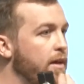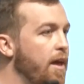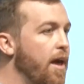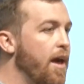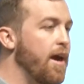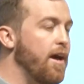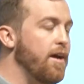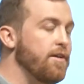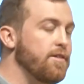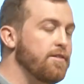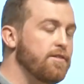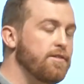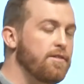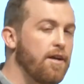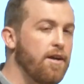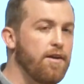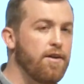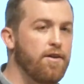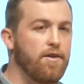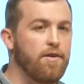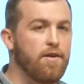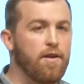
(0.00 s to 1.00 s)
Yeah,
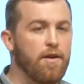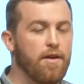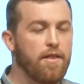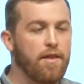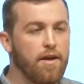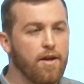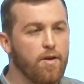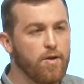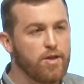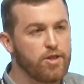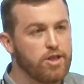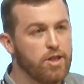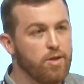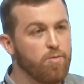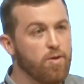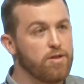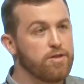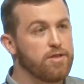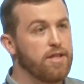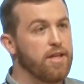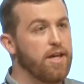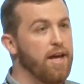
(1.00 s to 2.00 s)
so the question
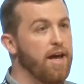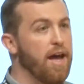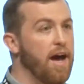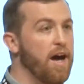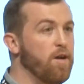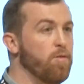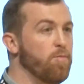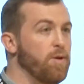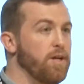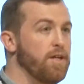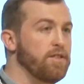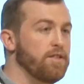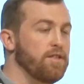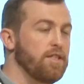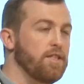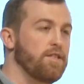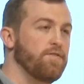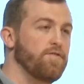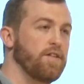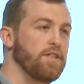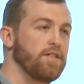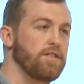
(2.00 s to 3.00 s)
was there, how do we
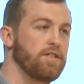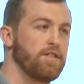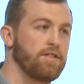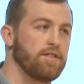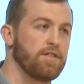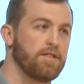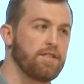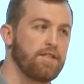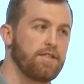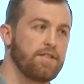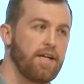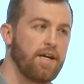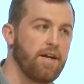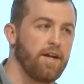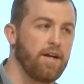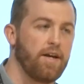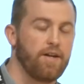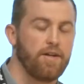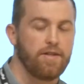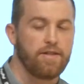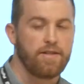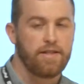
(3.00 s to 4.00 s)
incentivize users to
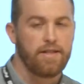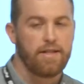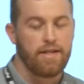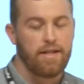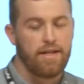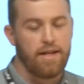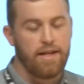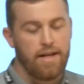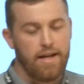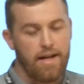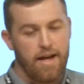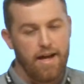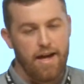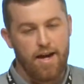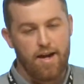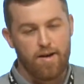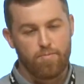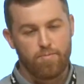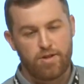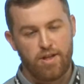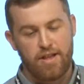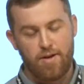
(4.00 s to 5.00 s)
download?
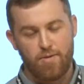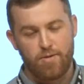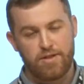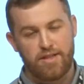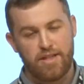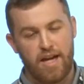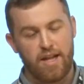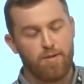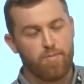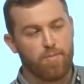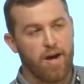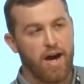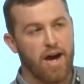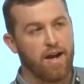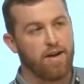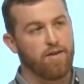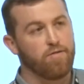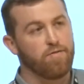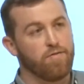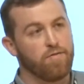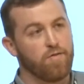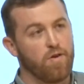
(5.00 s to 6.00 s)
So that was the other part
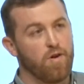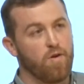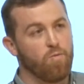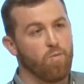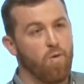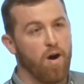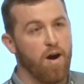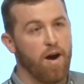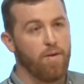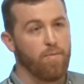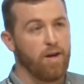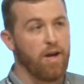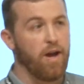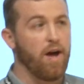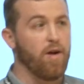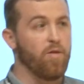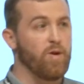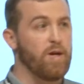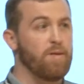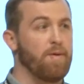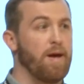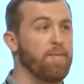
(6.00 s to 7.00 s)
of why we
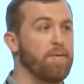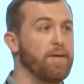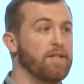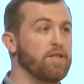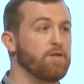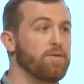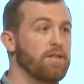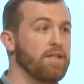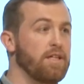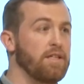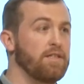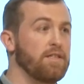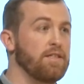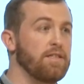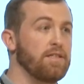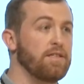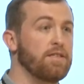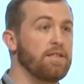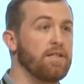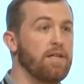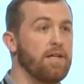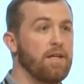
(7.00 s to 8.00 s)
like web app
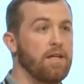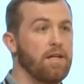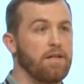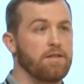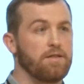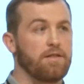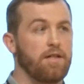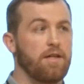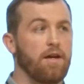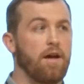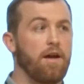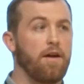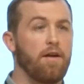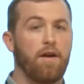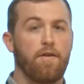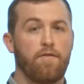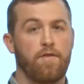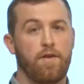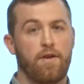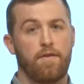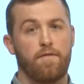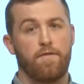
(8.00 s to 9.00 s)
experiences. Because I don't
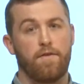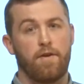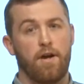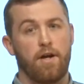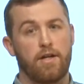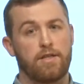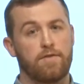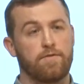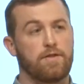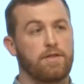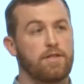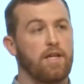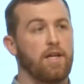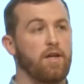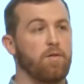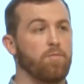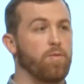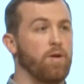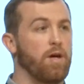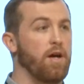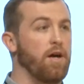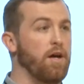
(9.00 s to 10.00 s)
know if any of you guys have
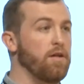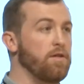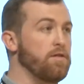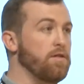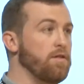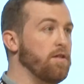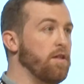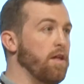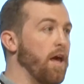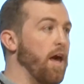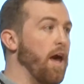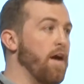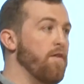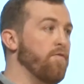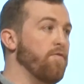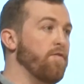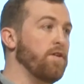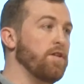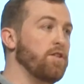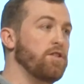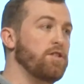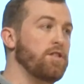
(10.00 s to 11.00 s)
seen, but the
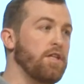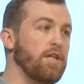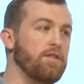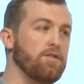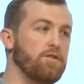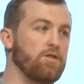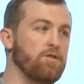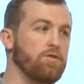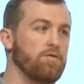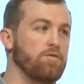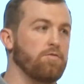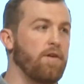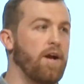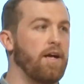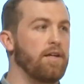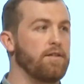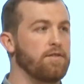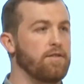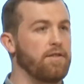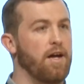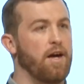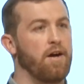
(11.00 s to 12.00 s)
average install
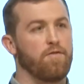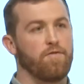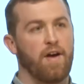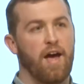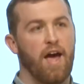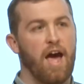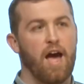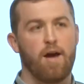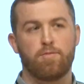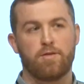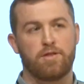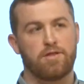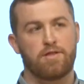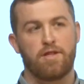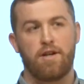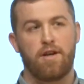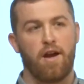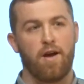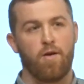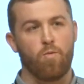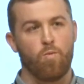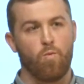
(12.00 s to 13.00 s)
rates now for apps are
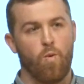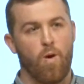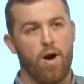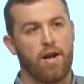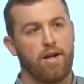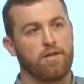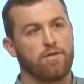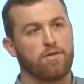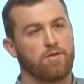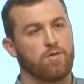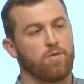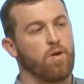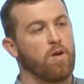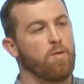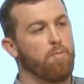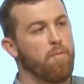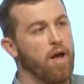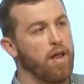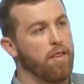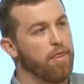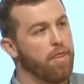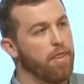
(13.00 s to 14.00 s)
something like 1 install a
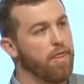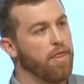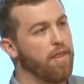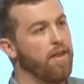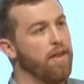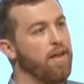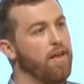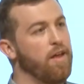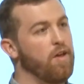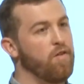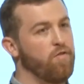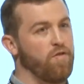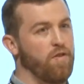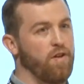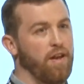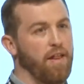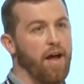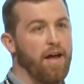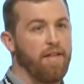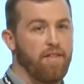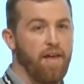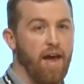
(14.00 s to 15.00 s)
month for
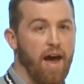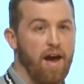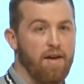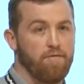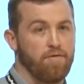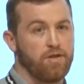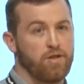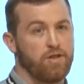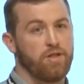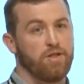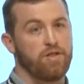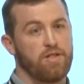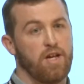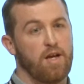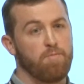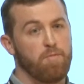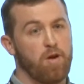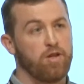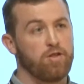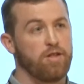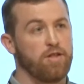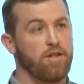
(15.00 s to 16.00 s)
like the average user,
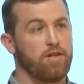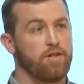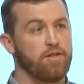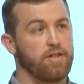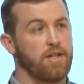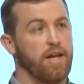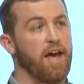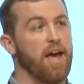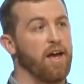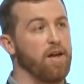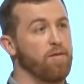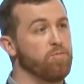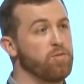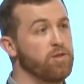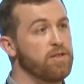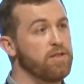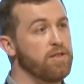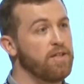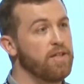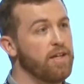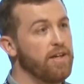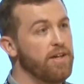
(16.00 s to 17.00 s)
and most of those are
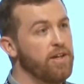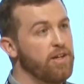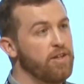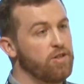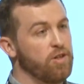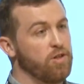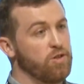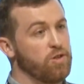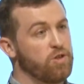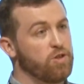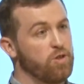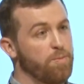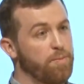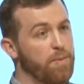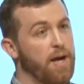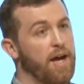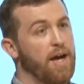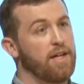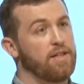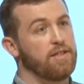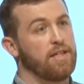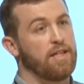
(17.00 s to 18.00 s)
games. So it's super
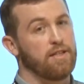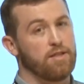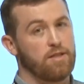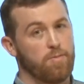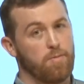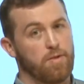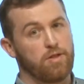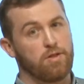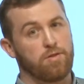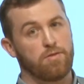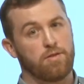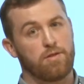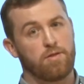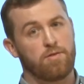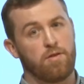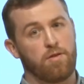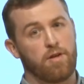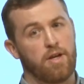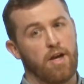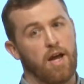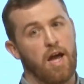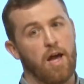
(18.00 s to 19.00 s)
hard to get someone to
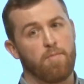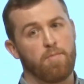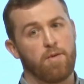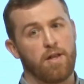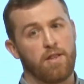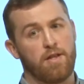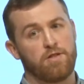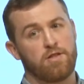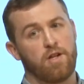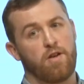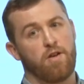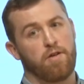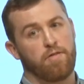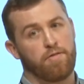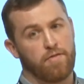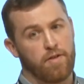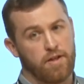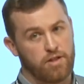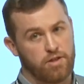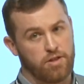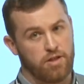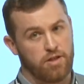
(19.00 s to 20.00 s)
install an app, and there's a lot of
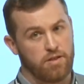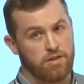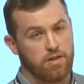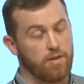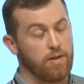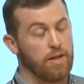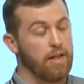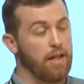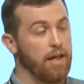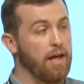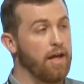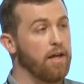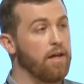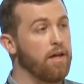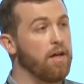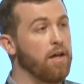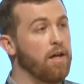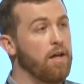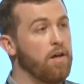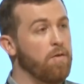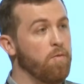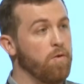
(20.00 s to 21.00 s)
friction in doing that,
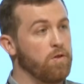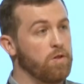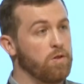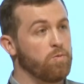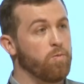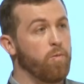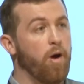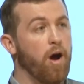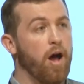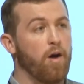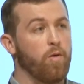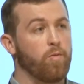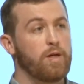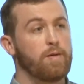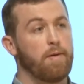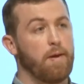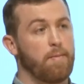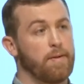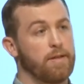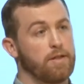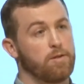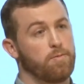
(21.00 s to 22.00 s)
which is why our web
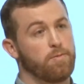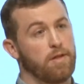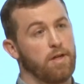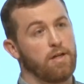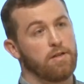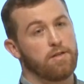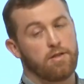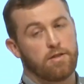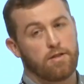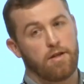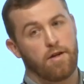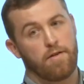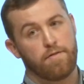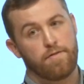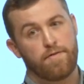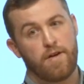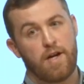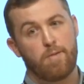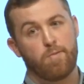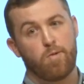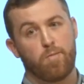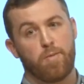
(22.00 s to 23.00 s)
app experience has got
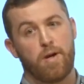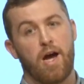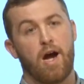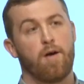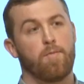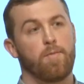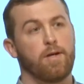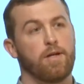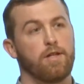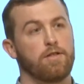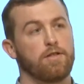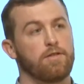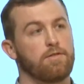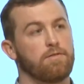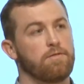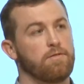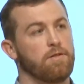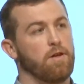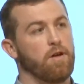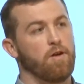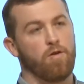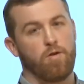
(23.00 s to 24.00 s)
far more power because
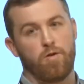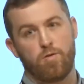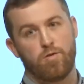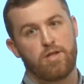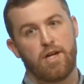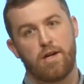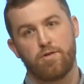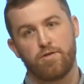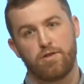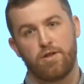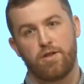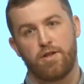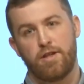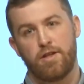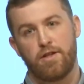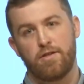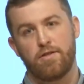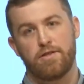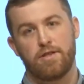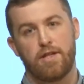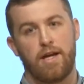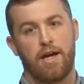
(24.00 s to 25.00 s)
Google tells you to
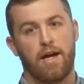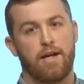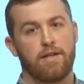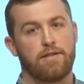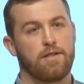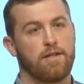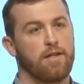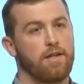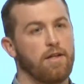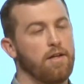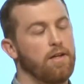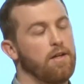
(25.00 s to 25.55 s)
use that.